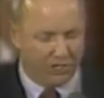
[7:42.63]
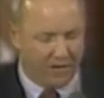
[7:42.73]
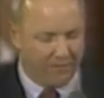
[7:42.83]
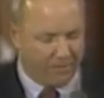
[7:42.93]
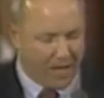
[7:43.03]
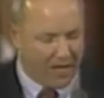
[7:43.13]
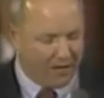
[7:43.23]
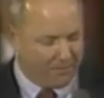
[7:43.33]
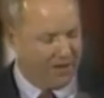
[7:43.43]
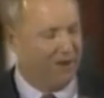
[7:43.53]
everybody in
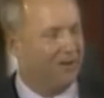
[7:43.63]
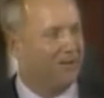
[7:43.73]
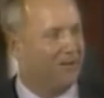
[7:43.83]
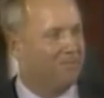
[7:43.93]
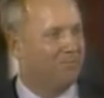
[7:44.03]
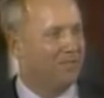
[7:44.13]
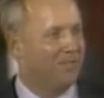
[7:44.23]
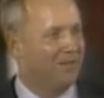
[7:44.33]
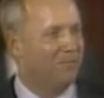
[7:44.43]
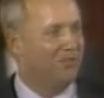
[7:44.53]
America.
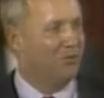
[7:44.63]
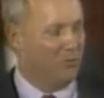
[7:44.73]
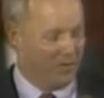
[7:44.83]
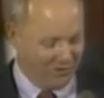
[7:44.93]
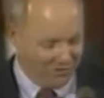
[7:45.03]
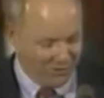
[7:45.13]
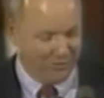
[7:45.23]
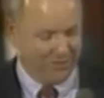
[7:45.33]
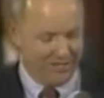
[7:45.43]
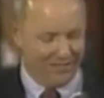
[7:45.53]
But the winners do
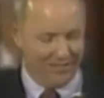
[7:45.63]
it.